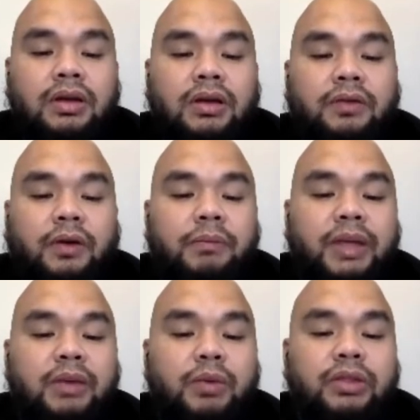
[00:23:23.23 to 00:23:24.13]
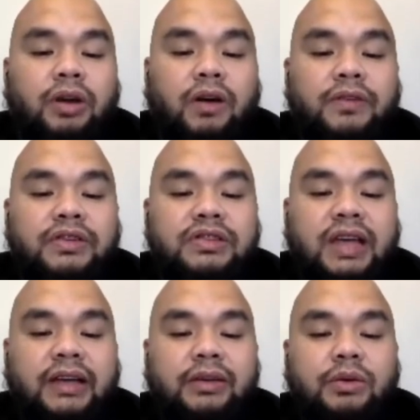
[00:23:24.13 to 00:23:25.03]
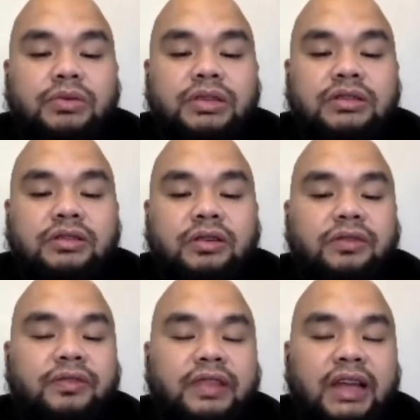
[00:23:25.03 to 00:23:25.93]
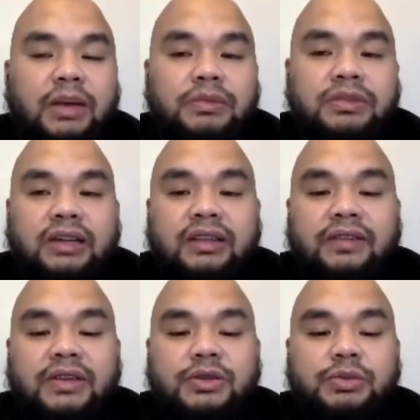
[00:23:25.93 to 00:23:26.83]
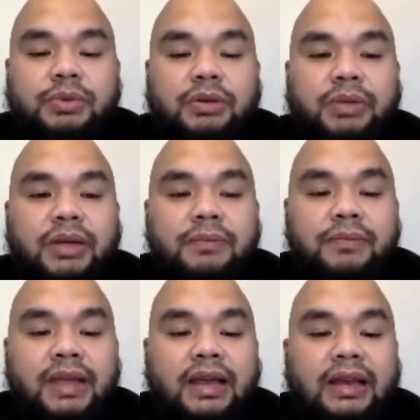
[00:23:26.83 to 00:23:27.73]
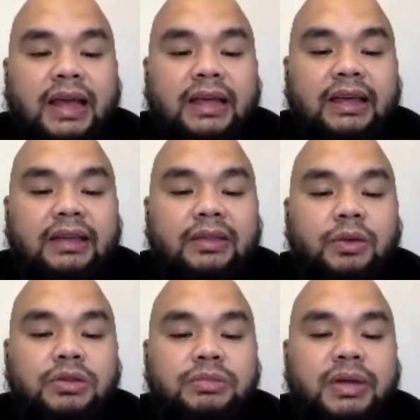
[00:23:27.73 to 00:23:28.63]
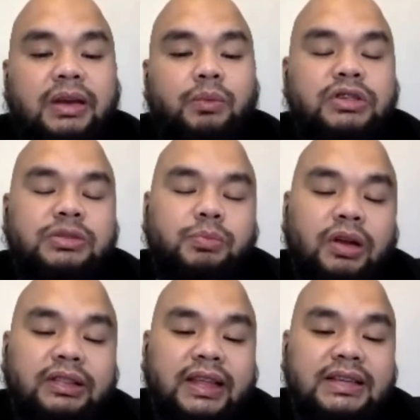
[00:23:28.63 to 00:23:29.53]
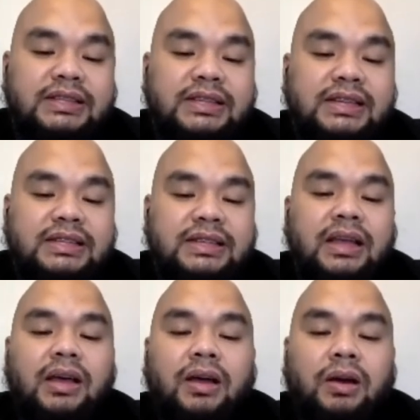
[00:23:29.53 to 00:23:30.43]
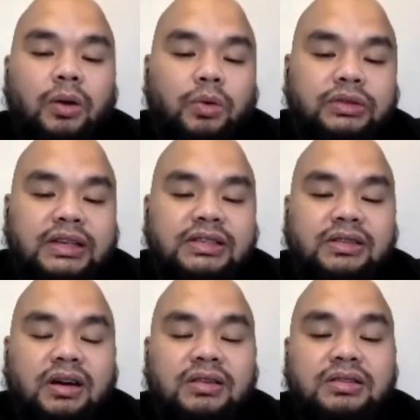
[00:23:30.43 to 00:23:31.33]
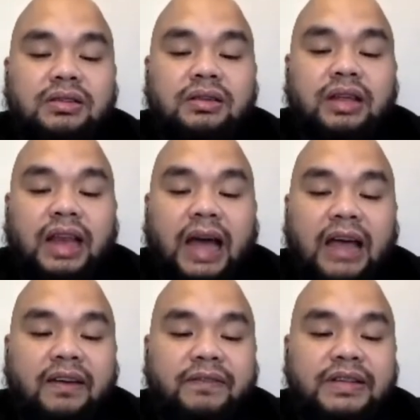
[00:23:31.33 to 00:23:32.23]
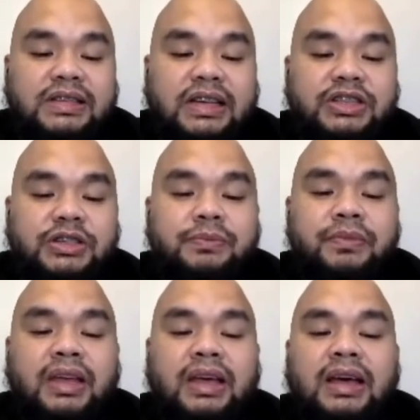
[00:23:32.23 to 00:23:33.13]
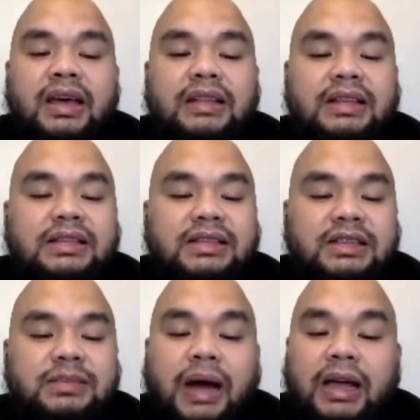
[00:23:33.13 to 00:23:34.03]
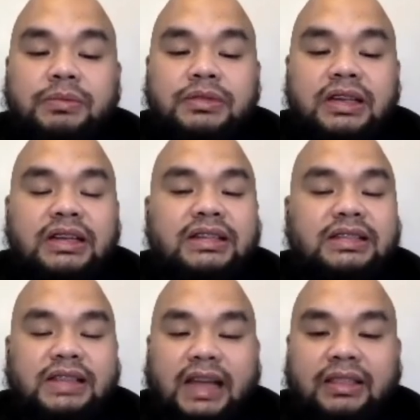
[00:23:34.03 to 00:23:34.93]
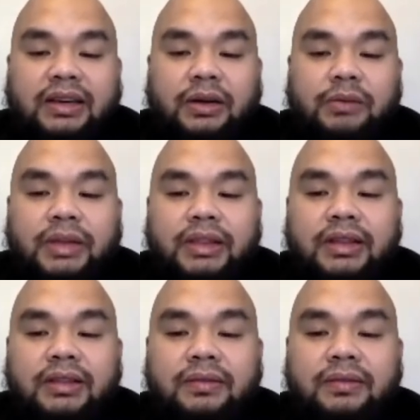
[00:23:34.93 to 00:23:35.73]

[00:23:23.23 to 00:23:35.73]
For men with obvious diagnosis of non-obstructive azoospermia, like in those men with small testes, low testosterone, and high FSH, testis biopsy is not recommended.